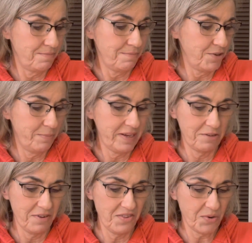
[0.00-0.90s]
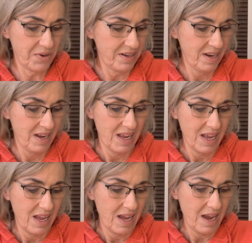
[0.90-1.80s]
are being restored.
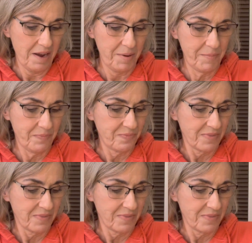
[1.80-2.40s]
And